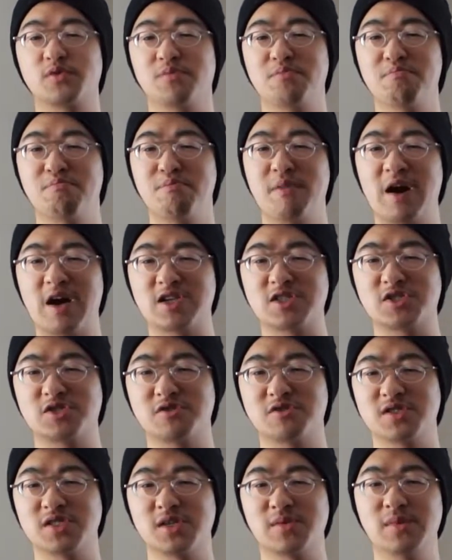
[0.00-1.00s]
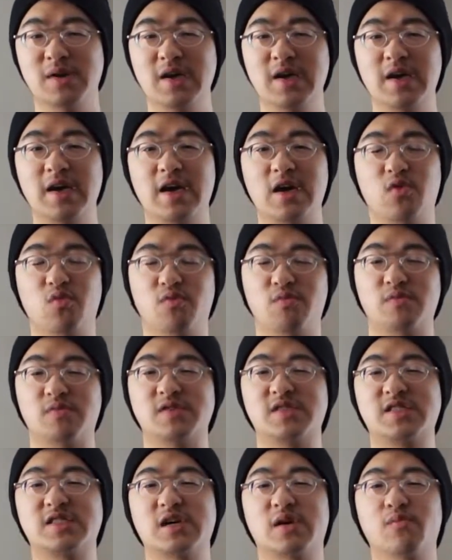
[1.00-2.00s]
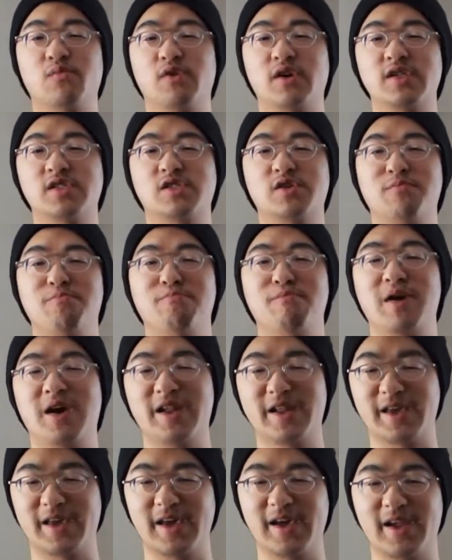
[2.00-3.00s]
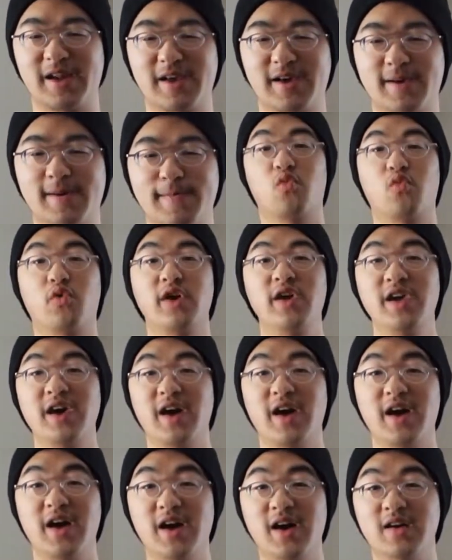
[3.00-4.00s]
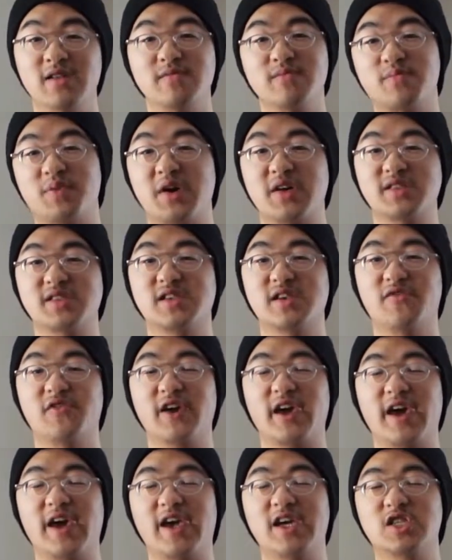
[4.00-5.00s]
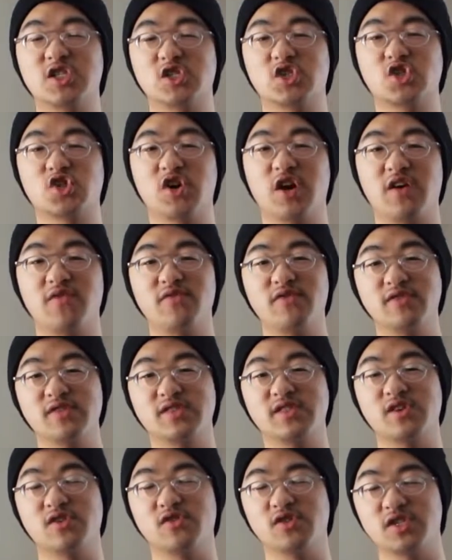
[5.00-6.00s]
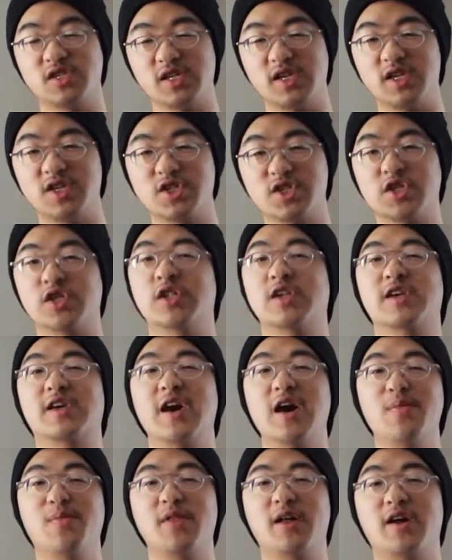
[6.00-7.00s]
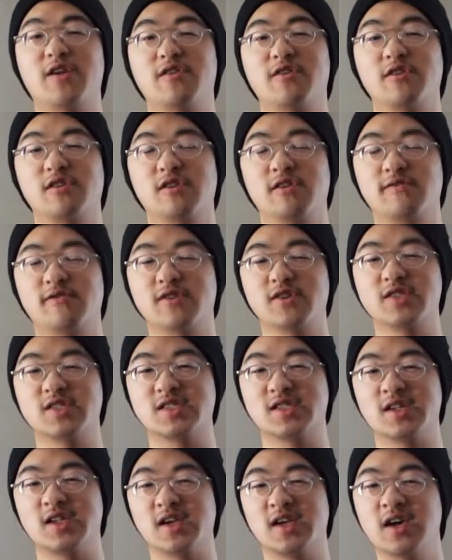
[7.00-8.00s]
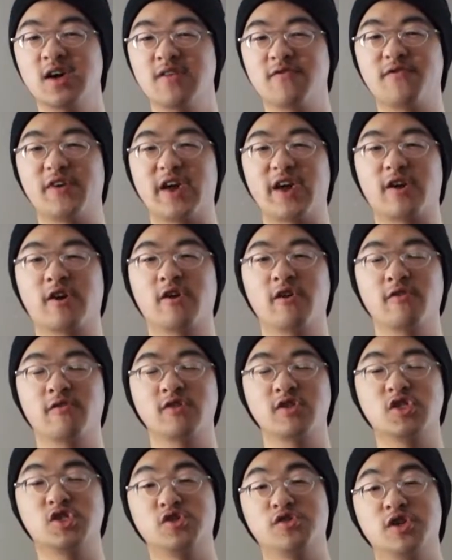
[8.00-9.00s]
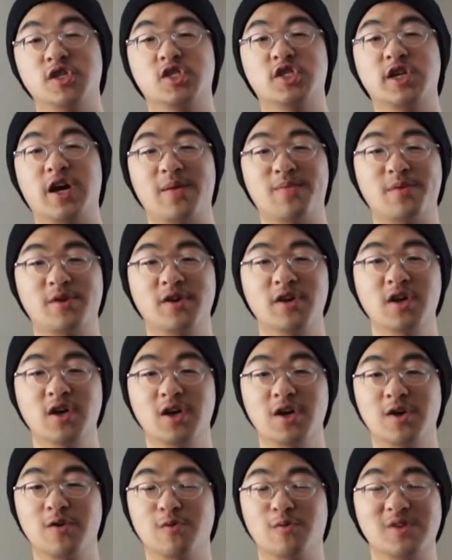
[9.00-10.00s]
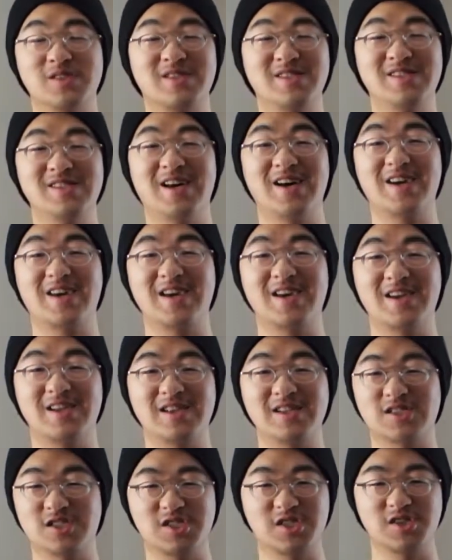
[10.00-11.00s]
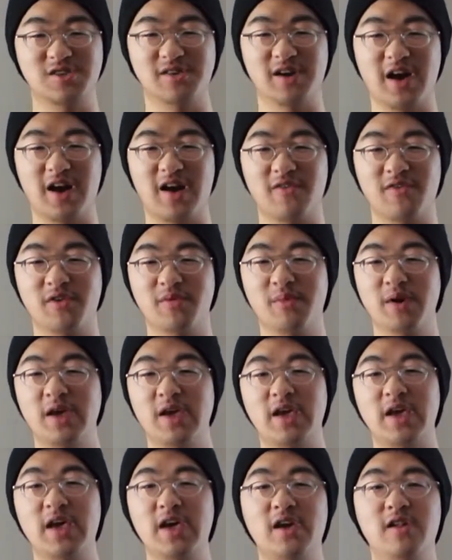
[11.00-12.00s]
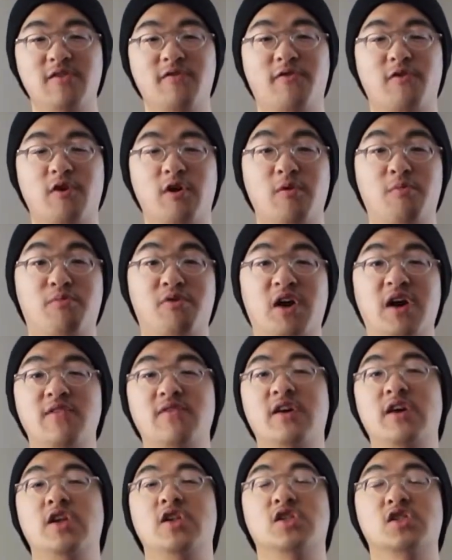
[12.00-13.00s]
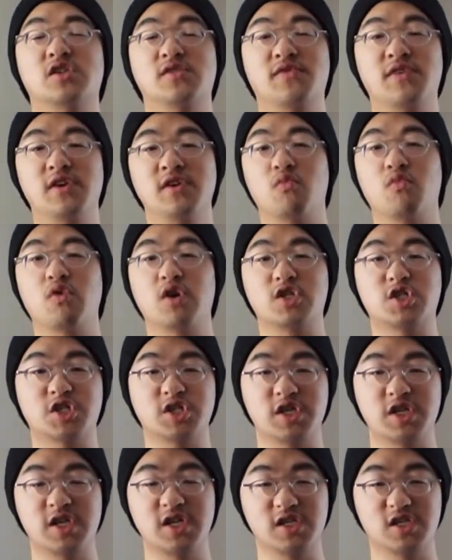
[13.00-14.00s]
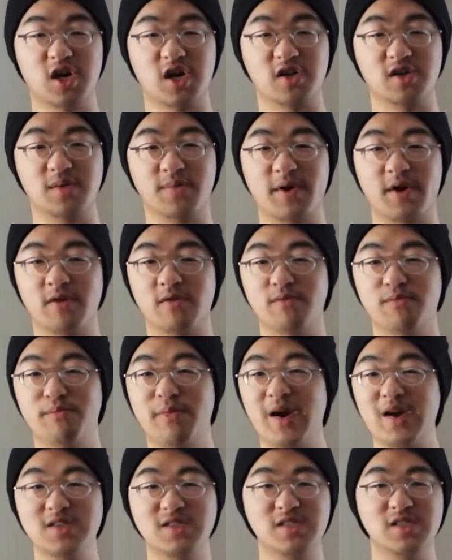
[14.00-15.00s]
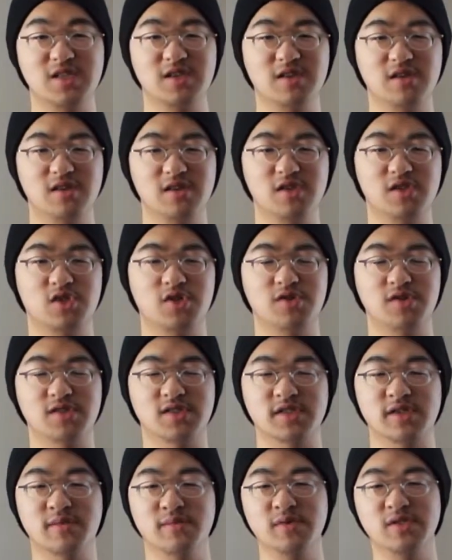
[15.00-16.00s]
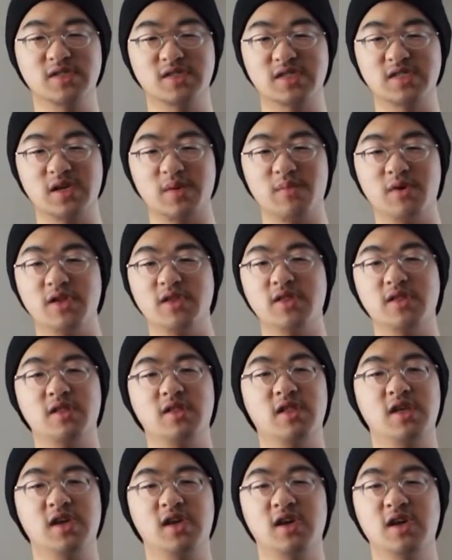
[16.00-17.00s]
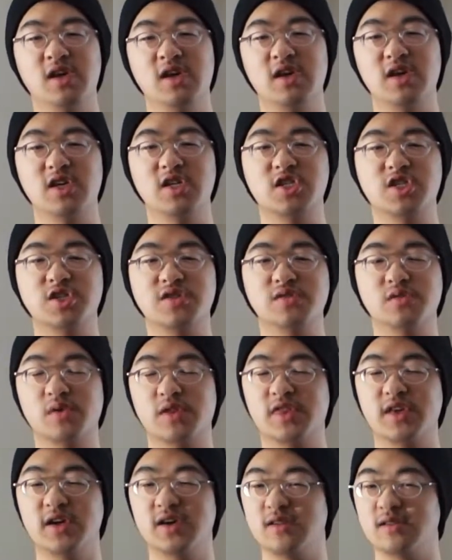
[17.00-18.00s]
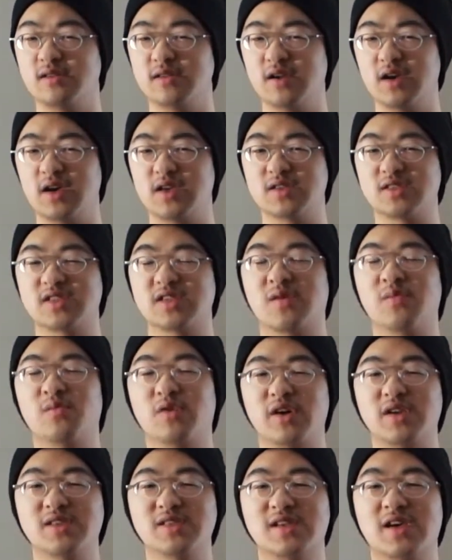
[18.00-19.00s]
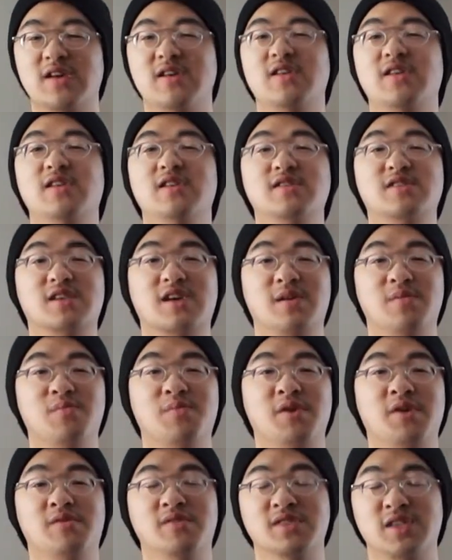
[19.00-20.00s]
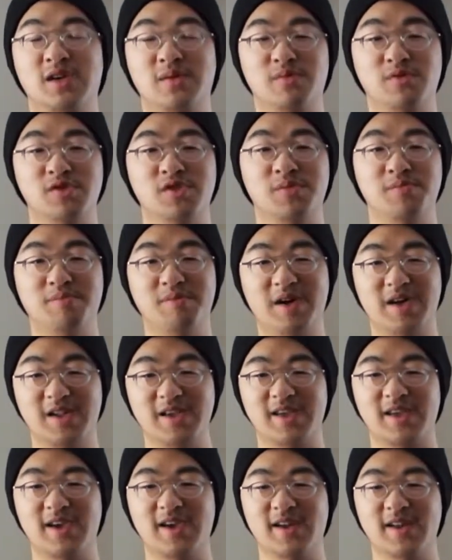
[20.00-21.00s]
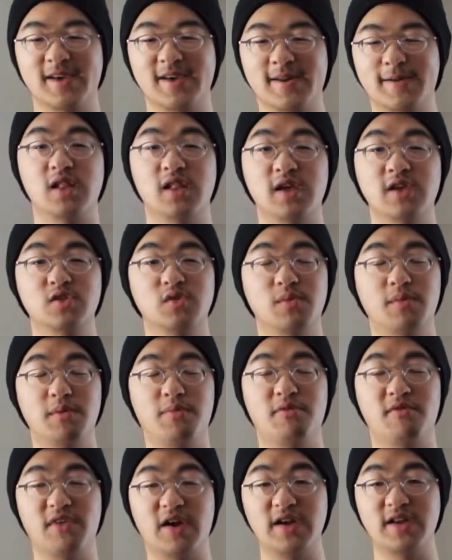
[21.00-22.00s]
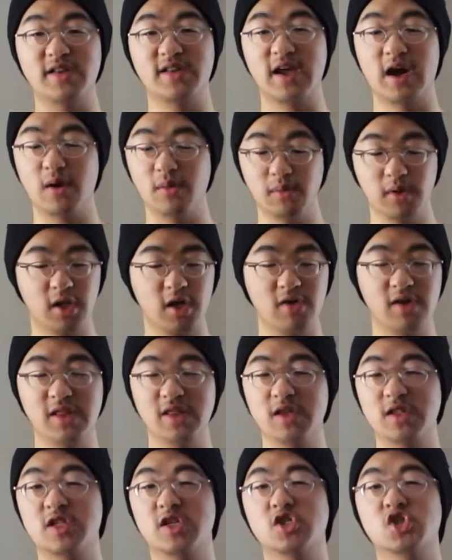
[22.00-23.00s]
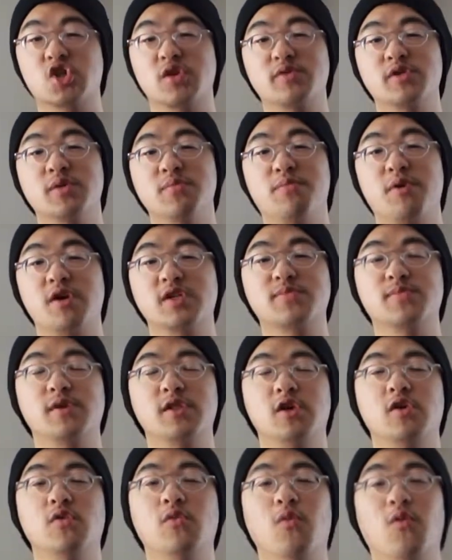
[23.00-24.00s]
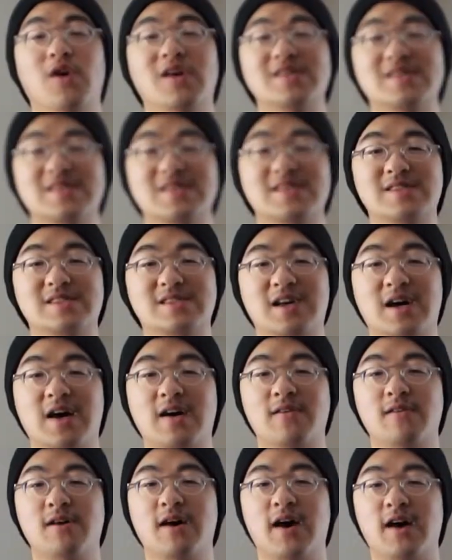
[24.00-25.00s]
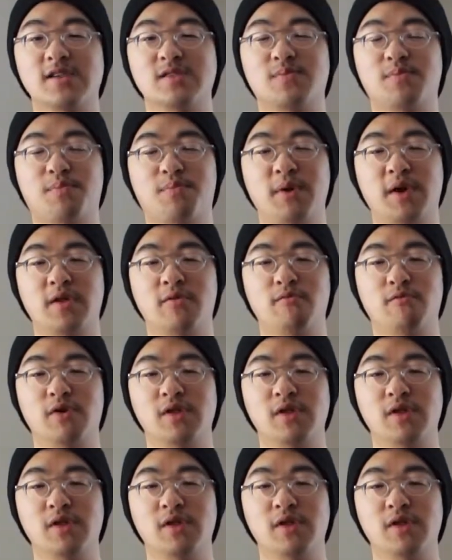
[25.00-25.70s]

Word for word: with mass tourism, and some ways to mitigate it. We at Pacific Asia Travel Association, Capilano University, Vancouver student chapter, was lucky to have him in for a private interview, which he talked about mass tourism, some of the issues with it, and some ways that his company was able to mitigate it. The links will be provided down below in the description box below once that has been